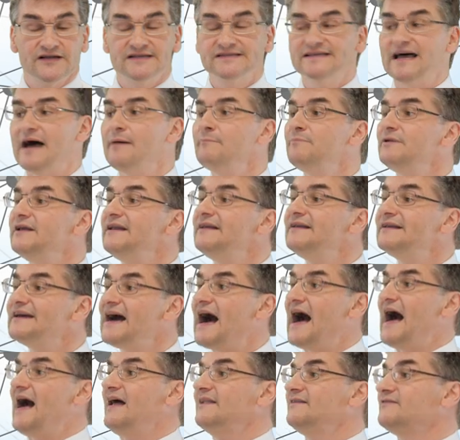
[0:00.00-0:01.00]
example, in
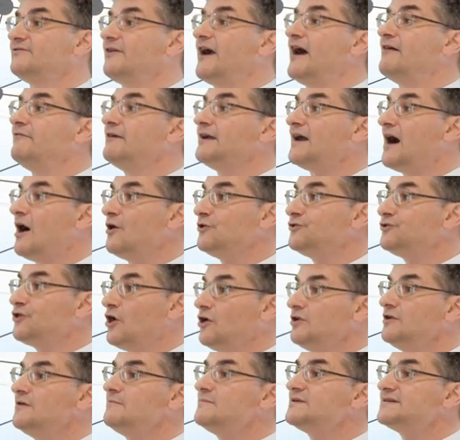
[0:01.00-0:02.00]
car driving,
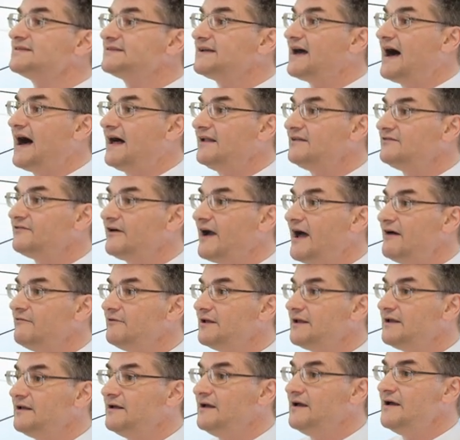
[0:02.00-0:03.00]
autonomous car
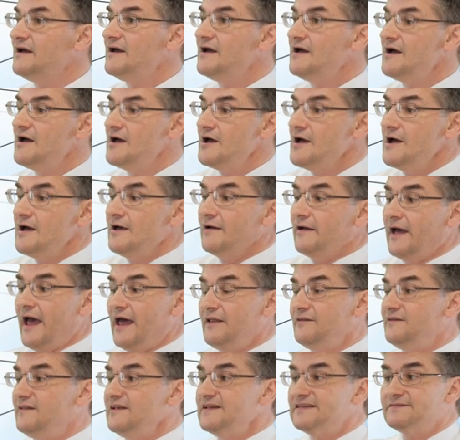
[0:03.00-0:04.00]
driving.
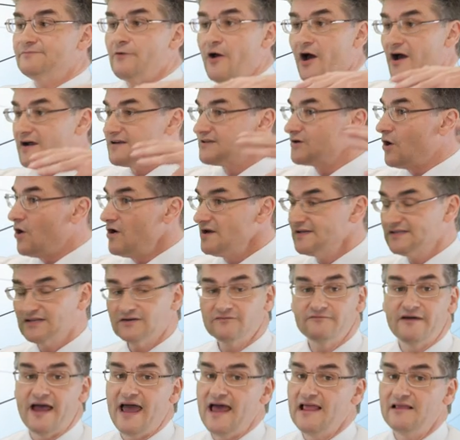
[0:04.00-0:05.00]
And this works
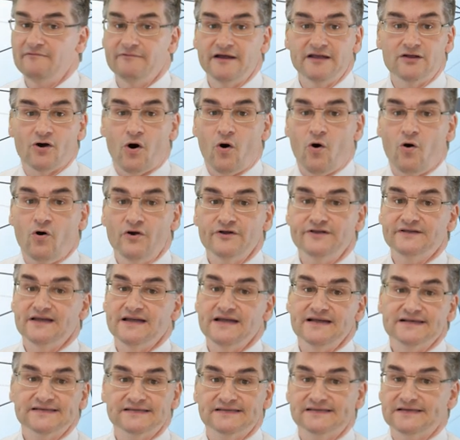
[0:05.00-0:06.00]
also well with all
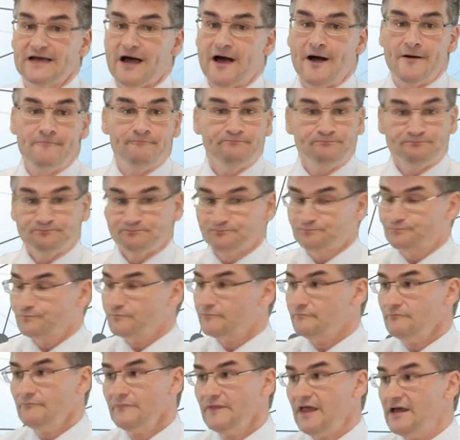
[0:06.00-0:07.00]
these
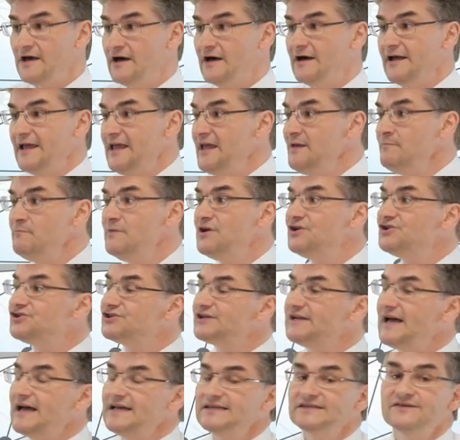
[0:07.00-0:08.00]

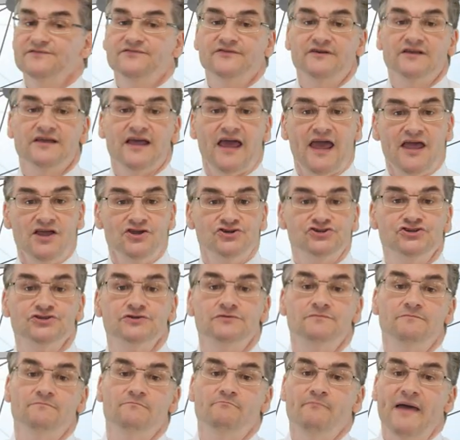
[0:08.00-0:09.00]
image
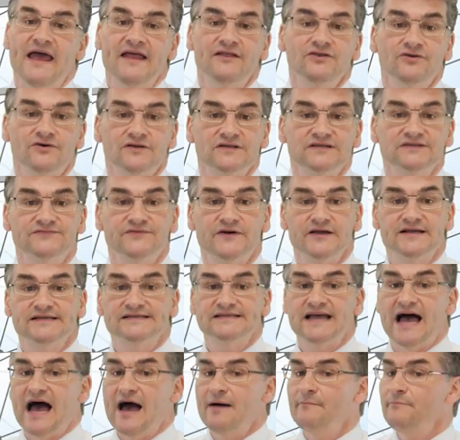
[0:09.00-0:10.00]
classification methods. For
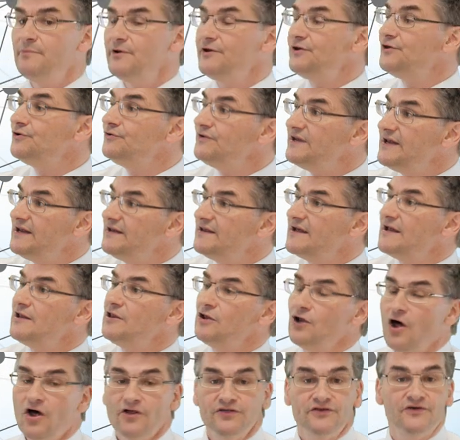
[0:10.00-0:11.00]
example, you need a
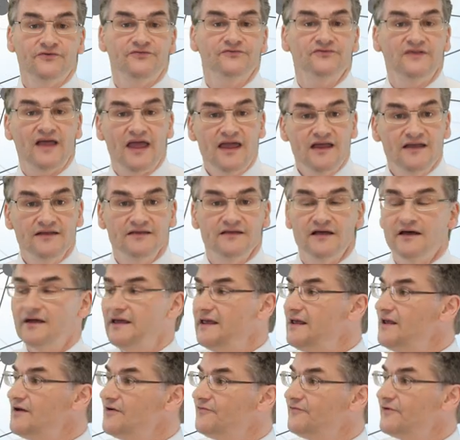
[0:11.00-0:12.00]
lot of data
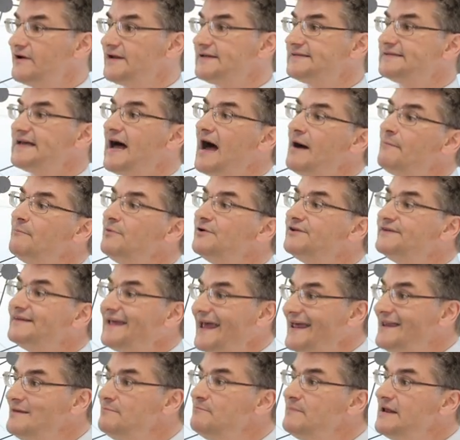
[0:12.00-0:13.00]
here, for example,
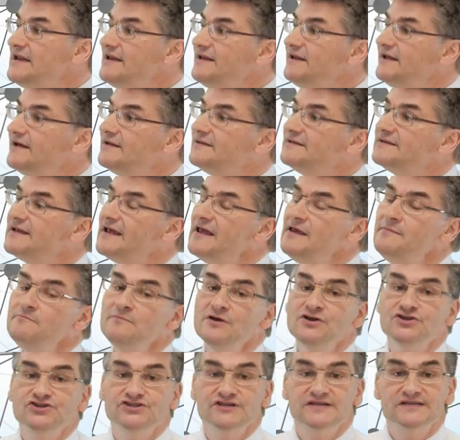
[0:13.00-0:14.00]
10 million
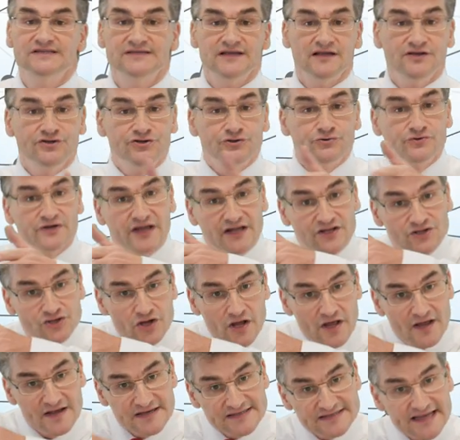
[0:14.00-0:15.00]
images that you can
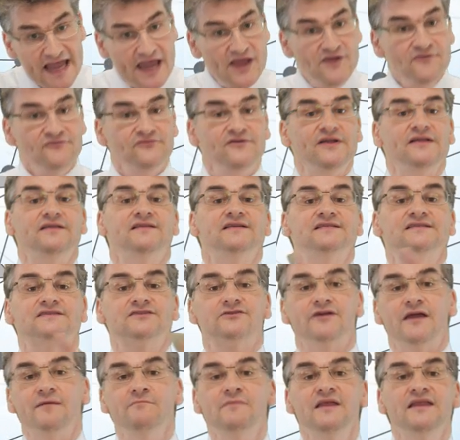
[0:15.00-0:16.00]
safely
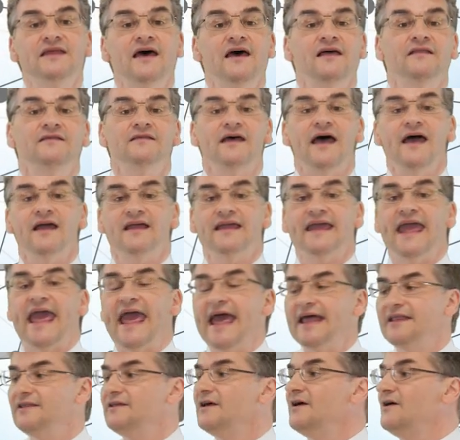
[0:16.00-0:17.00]
discriminate a
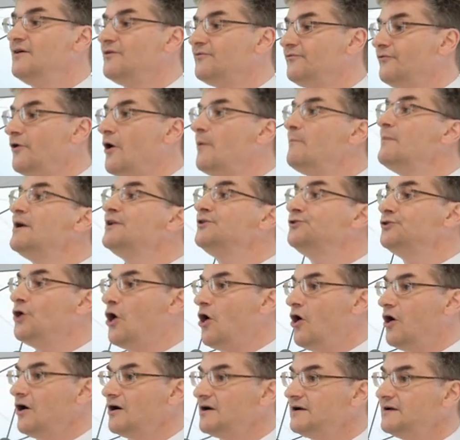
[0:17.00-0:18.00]
cat from a
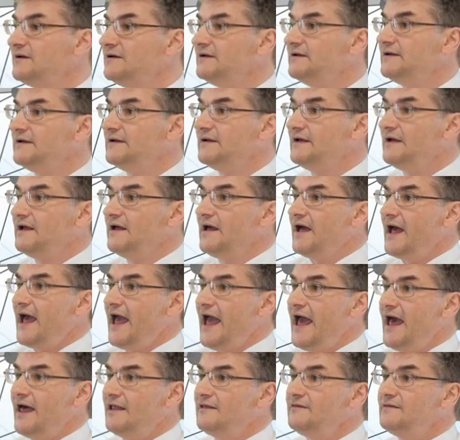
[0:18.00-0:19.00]
dog.
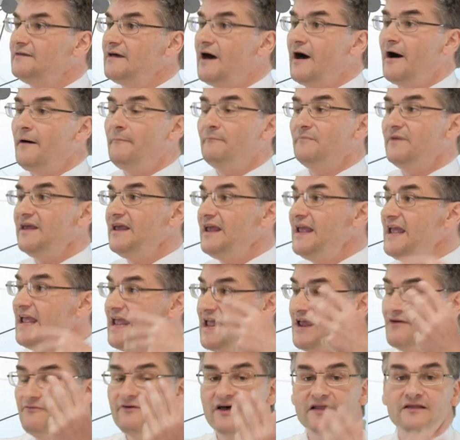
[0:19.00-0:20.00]
And
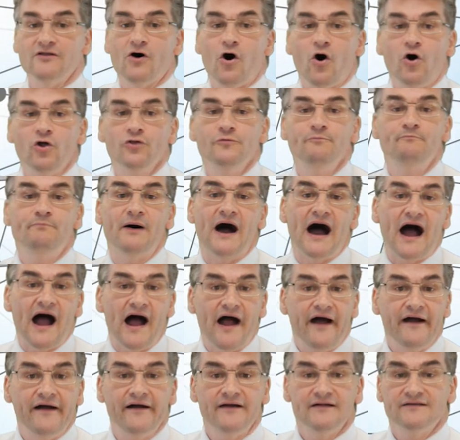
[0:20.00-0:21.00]
even on
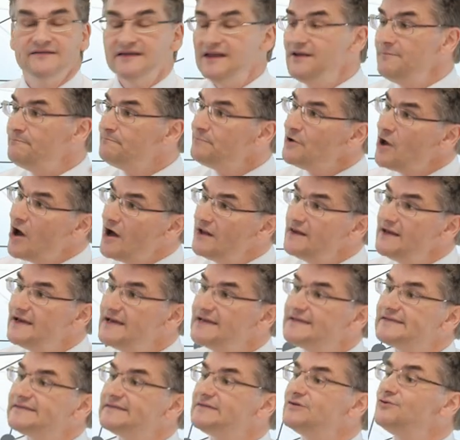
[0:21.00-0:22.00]
par, deep learning
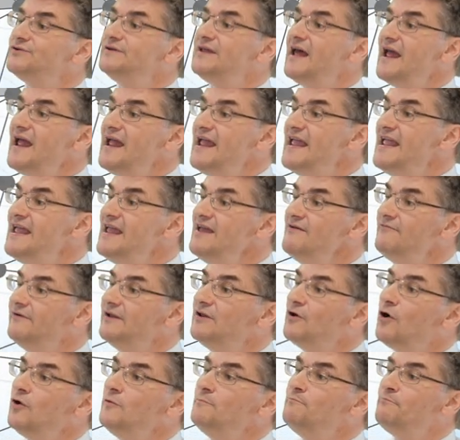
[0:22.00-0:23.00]
is today
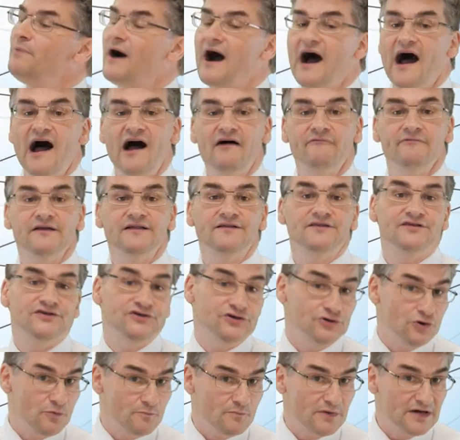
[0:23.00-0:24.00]
even on par with
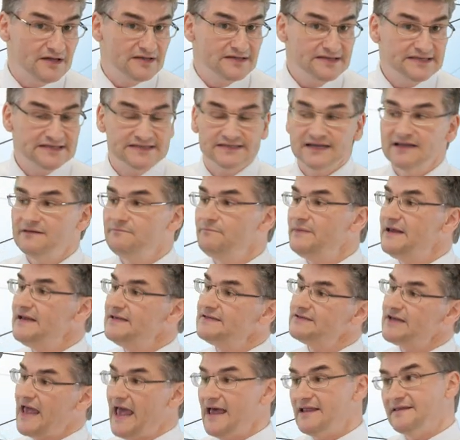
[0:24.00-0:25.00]
humans. That
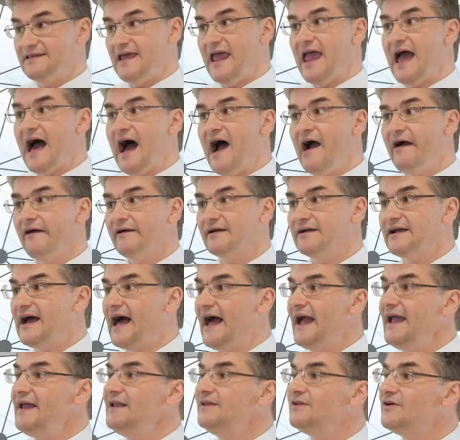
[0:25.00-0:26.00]
means they are
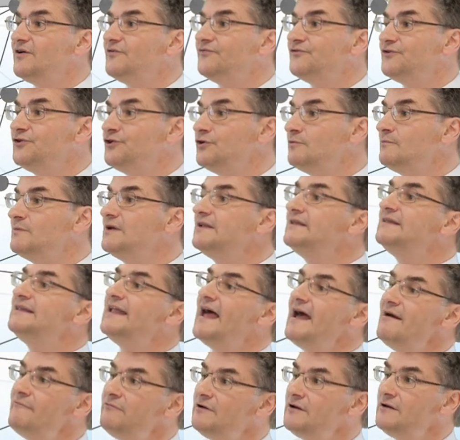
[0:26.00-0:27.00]
kind of human
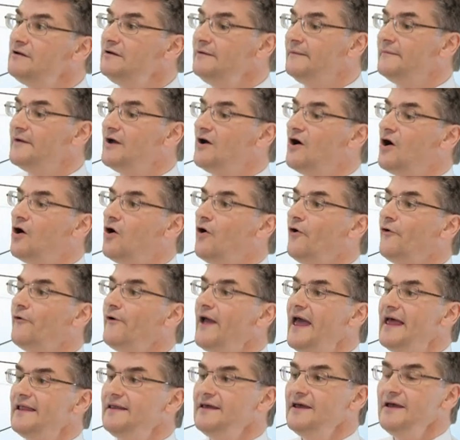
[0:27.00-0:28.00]
level
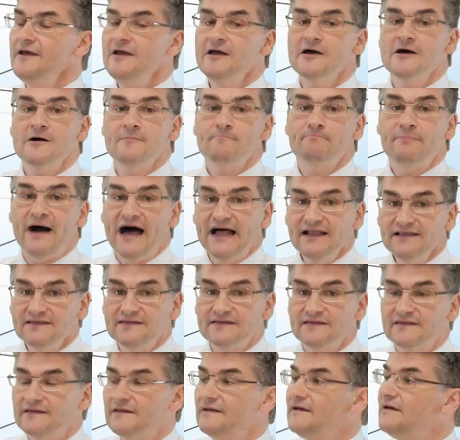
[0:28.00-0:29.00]
already,
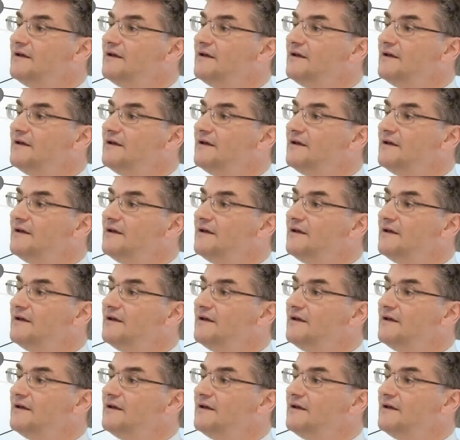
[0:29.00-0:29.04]
but